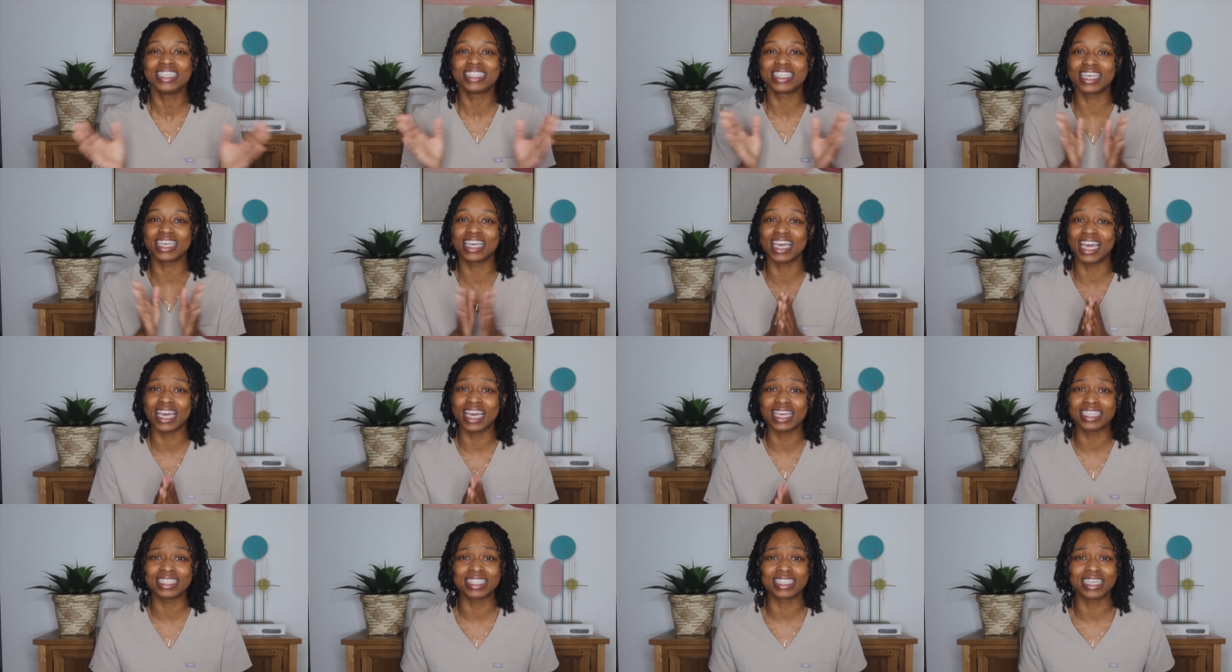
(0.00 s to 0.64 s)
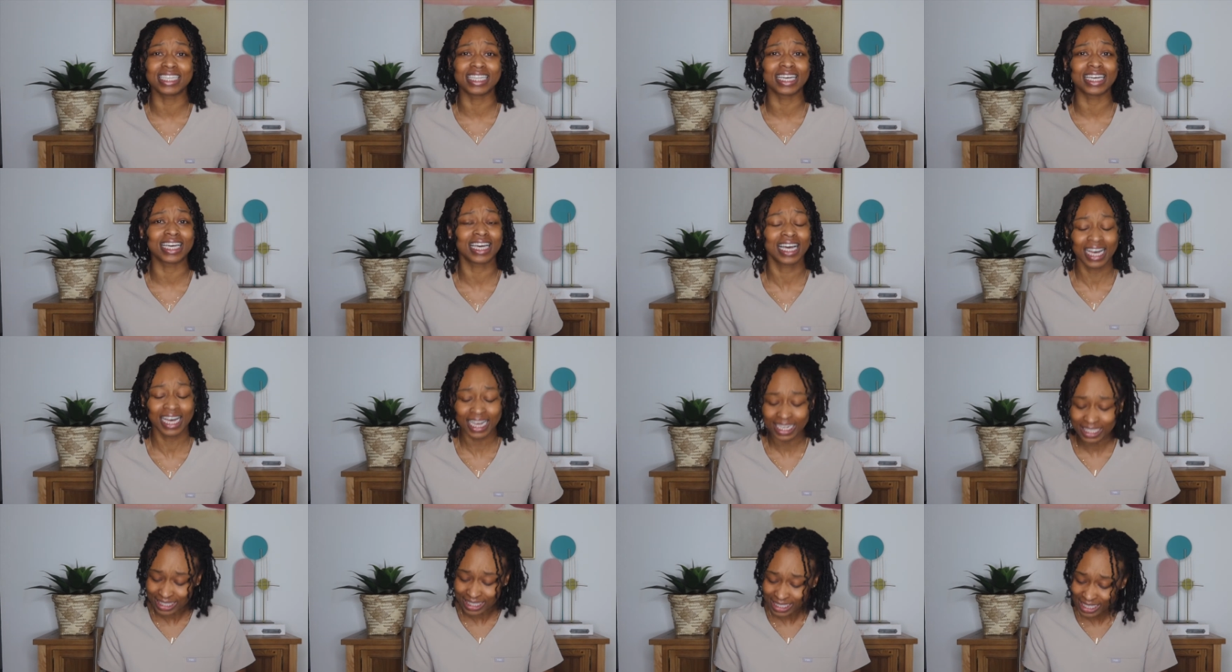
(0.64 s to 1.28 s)
to get into the
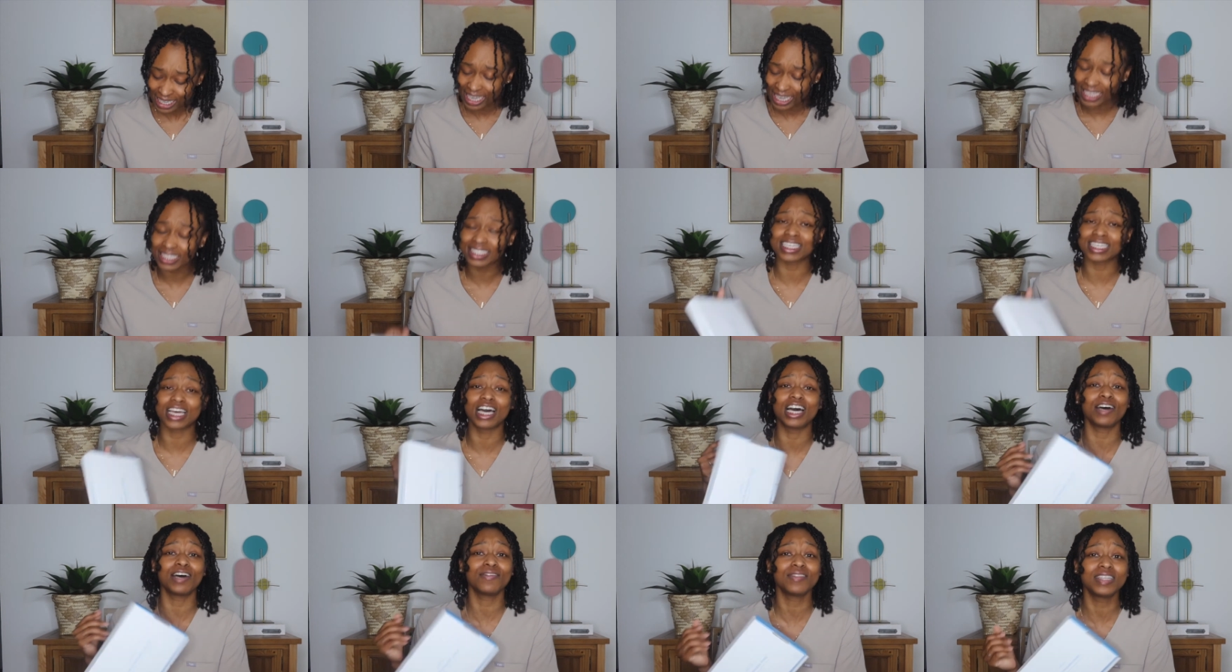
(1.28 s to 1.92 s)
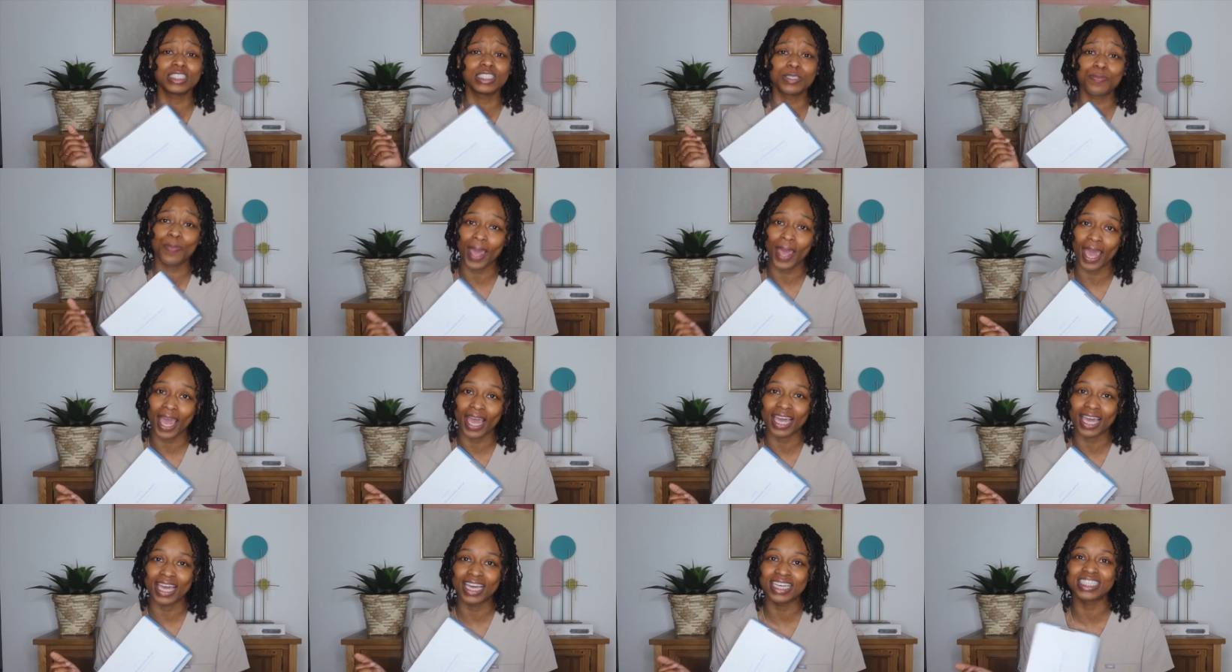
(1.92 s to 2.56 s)
contents of this
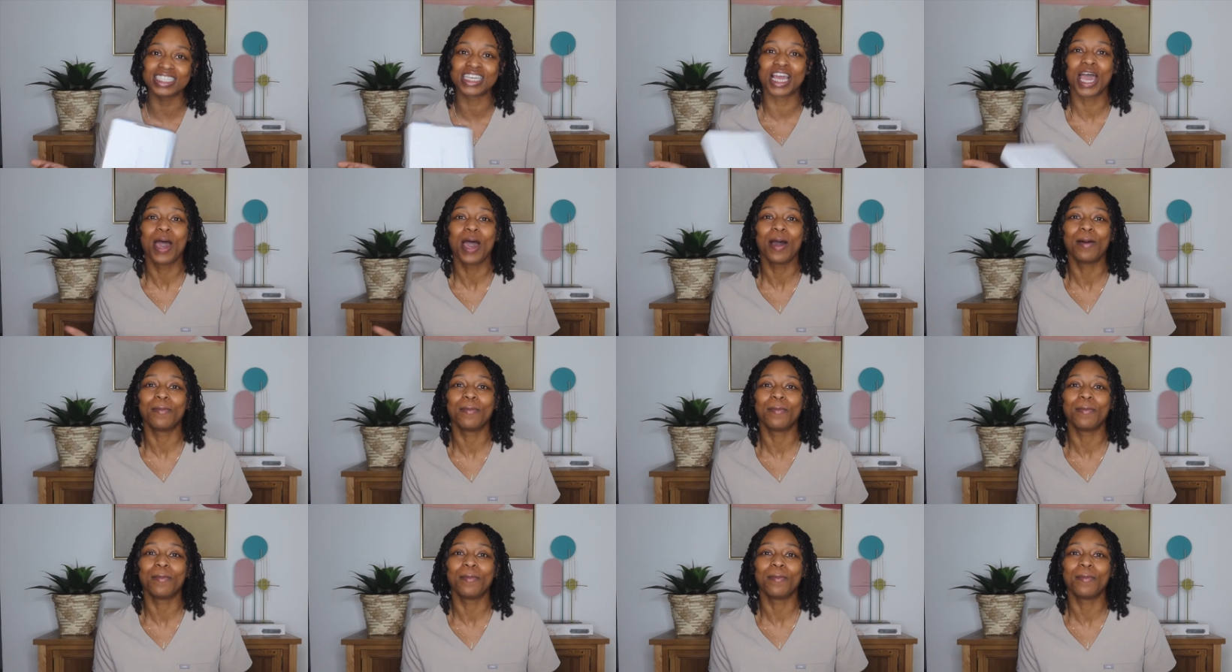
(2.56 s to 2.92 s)
package.